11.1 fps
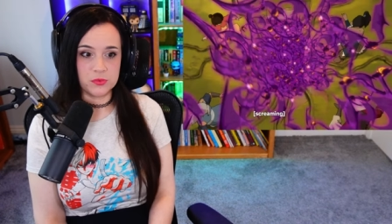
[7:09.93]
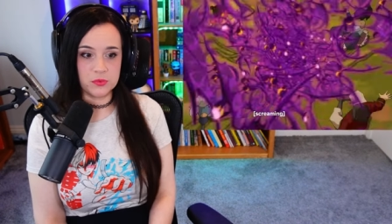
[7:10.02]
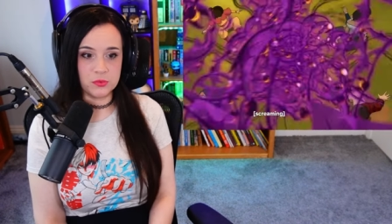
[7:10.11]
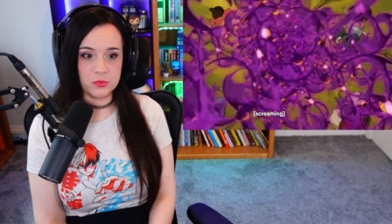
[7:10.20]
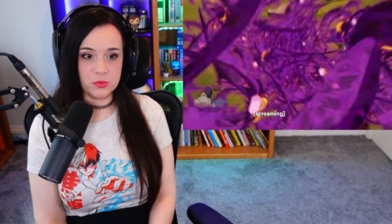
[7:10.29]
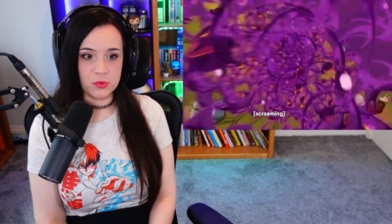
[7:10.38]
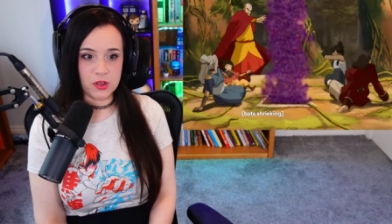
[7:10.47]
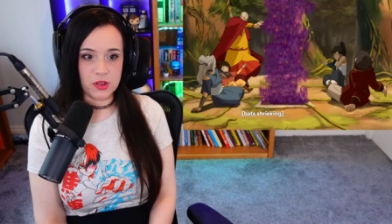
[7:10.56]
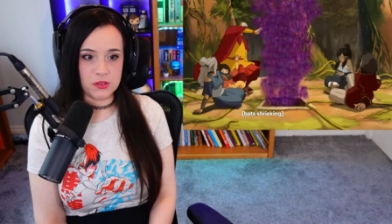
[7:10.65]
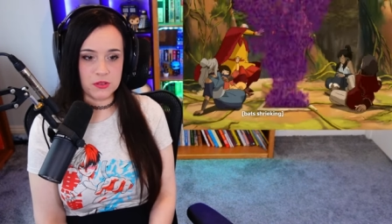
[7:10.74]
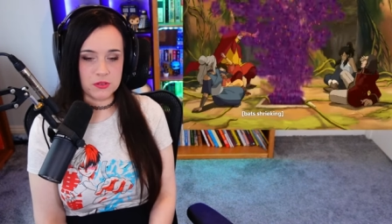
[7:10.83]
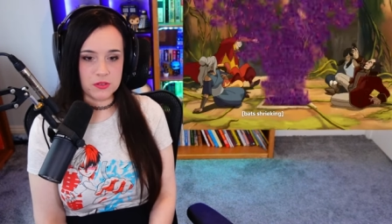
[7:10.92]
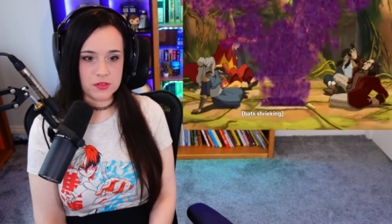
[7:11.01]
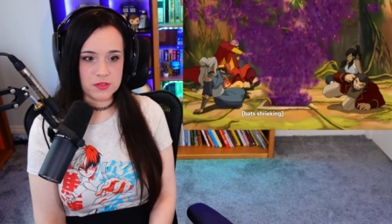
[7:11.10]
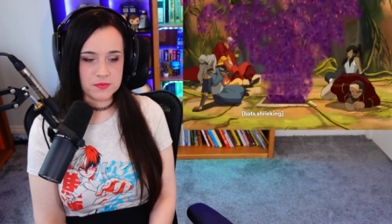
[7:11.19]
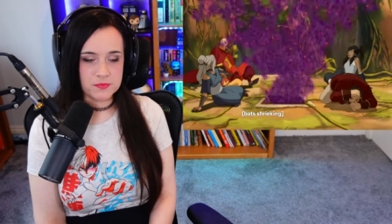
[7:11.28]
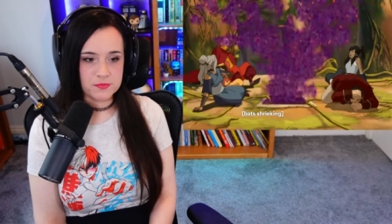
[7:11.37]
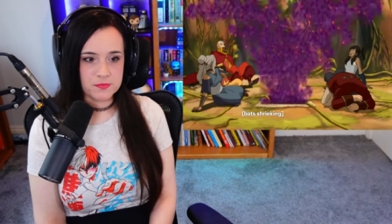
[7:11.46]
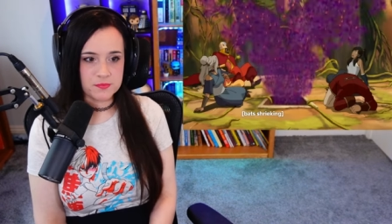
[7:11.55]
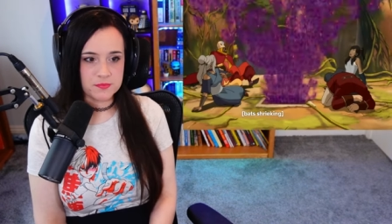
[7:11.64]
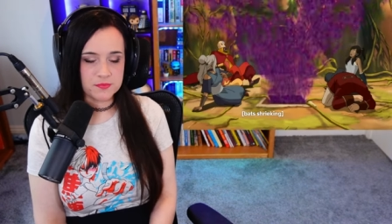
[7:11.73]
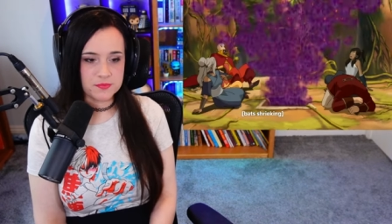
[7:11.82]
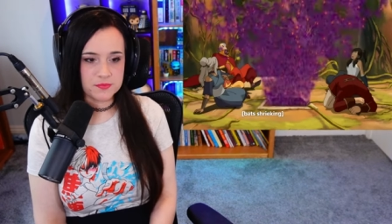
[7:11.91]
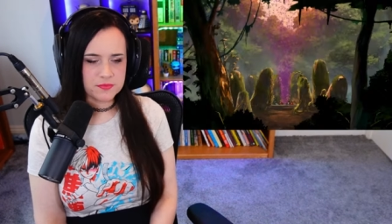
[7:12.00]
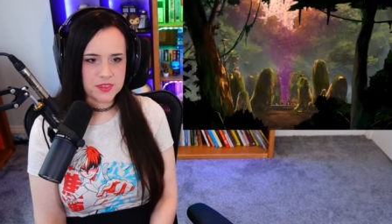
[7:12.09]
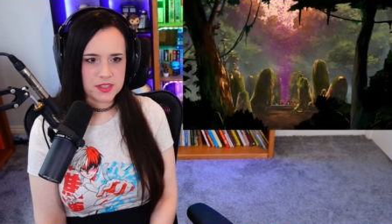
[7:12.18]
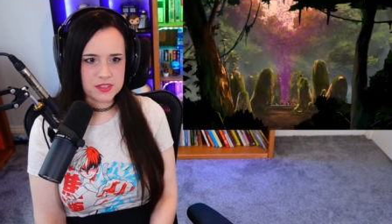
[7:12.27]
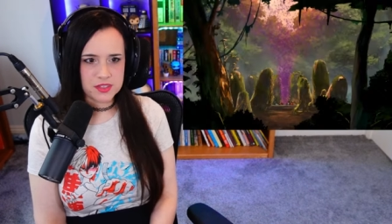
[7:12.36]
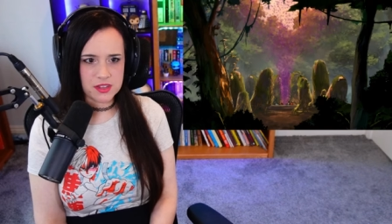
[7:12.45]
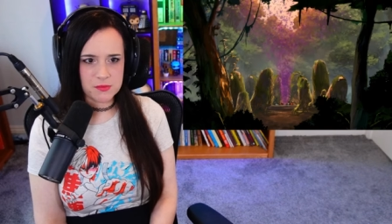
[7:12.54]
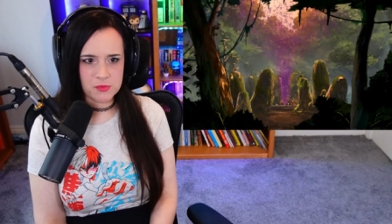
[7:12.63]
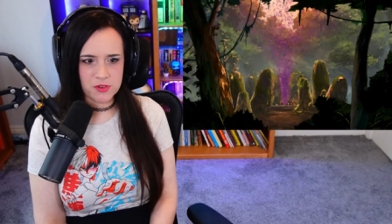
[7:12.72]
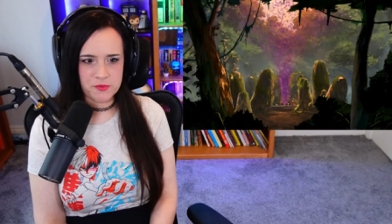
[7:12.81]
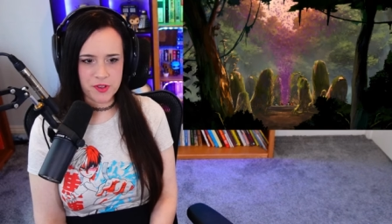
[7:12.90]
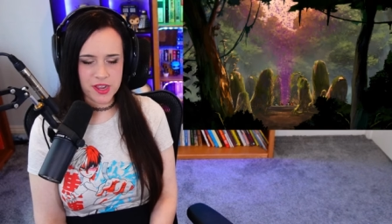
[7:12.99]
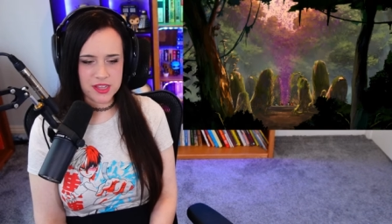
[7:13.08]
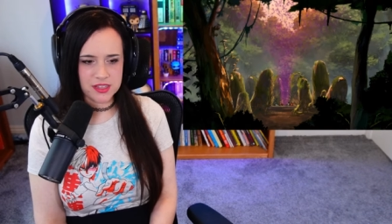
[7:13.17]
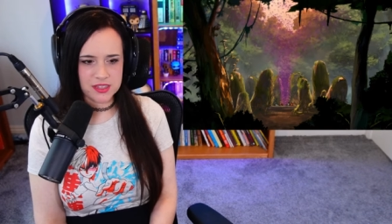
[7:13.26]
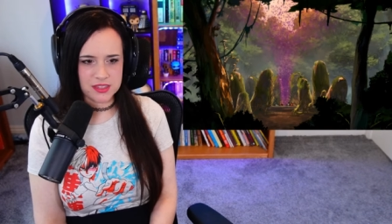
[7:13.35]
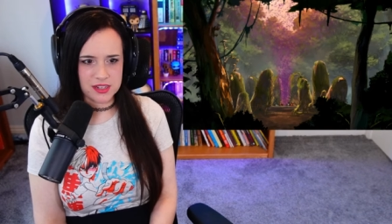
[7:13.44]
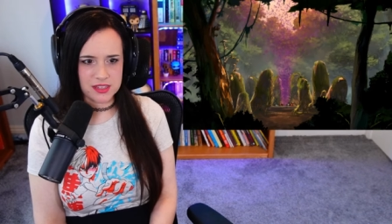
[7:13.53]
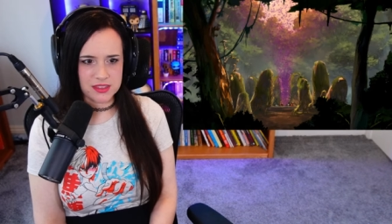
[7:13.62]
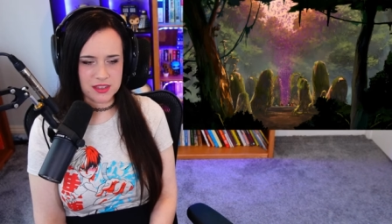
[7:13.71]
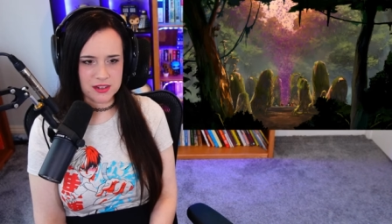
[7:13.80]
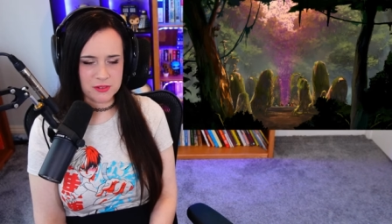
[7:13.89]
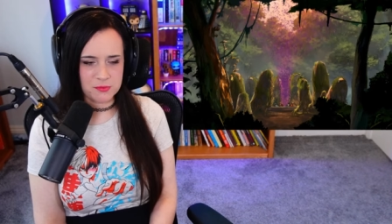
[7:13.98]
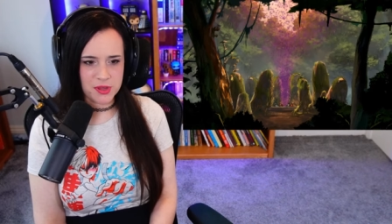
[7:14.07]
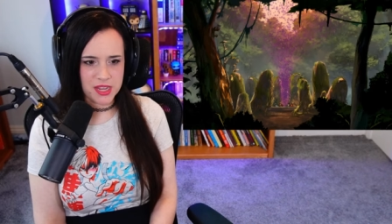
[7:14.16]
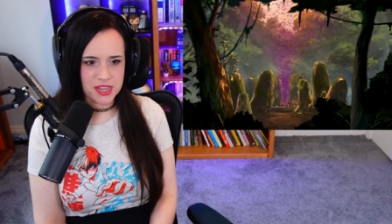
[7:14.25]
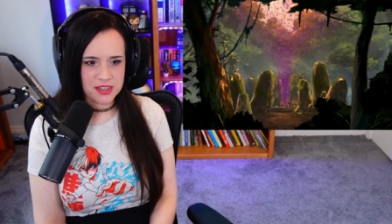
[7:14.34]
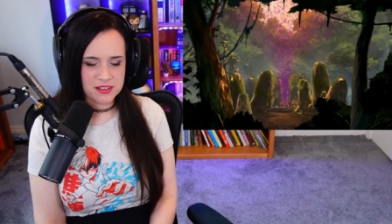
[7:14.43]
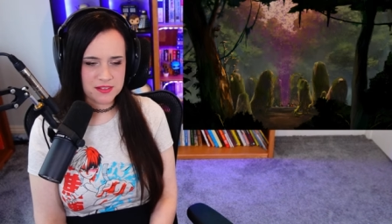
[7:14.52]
Whoa! It's a lot more violent than I thought it would be.